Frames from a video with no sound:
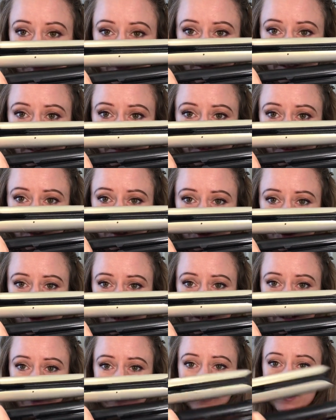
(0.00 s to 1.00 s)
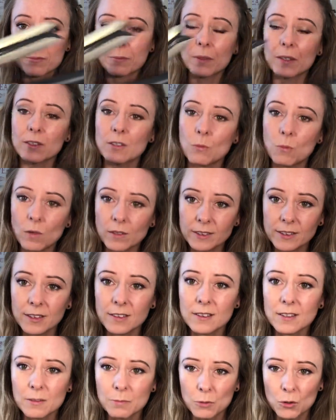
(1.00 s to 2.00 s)
a different straightener is because I wanted a
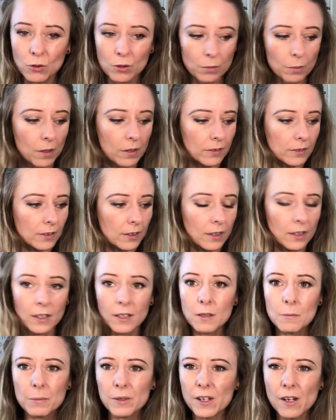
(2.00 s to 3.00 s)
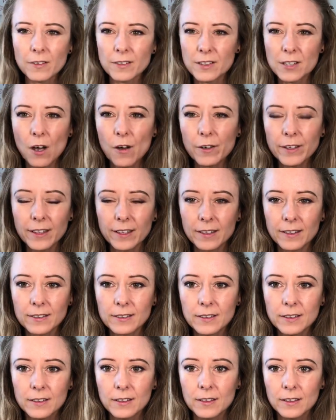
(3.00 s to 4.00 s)
smaller one, but not tiny,
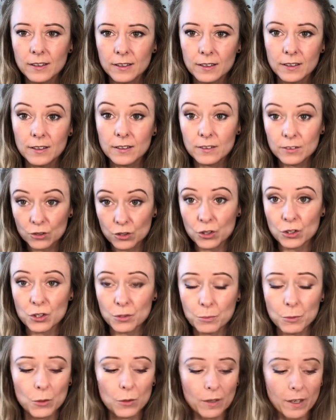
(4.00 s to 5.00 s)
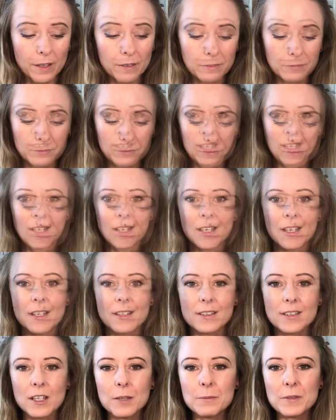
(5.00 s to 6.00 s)
just smaller.
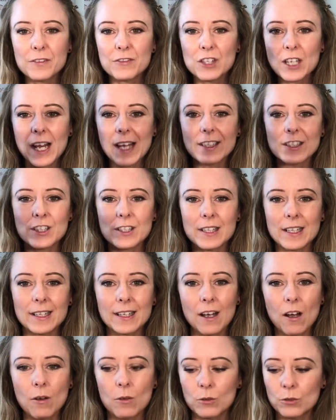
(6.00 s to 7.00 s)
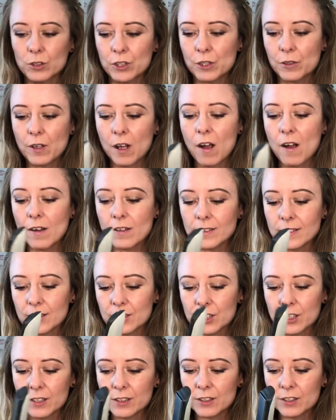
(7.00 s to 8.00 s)
In terms of GHD Golds, you
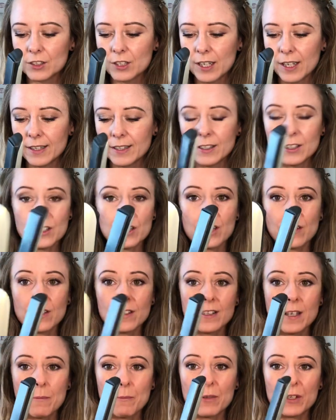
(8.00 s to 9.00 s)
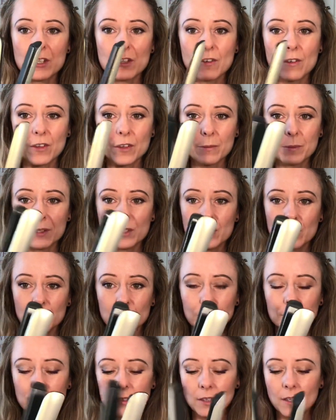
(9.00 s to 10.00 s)
can't change the temperature on them at
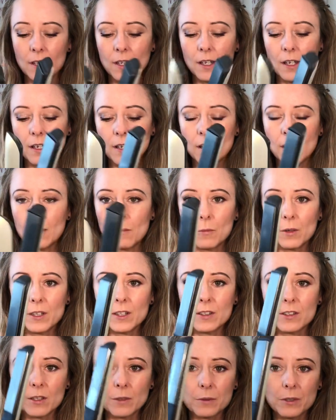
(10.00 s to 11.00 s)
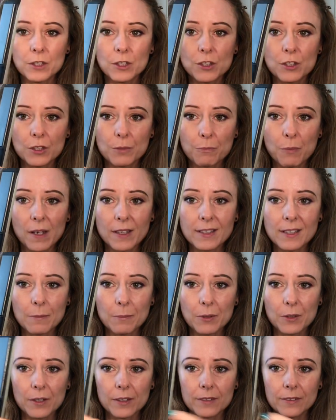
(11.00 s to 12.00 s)
all. What you do is you just press the
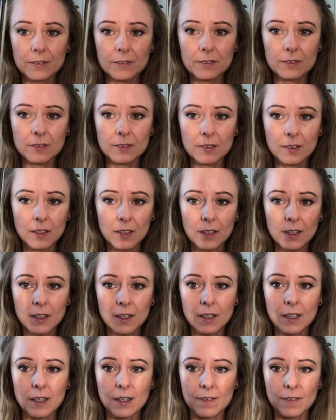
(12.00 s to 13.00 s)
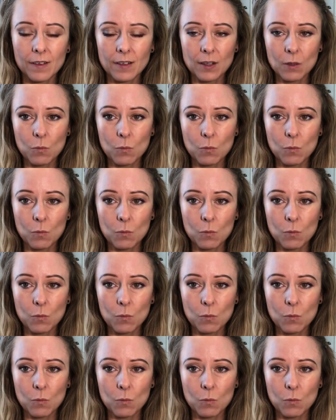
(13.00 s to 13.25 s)
button and then you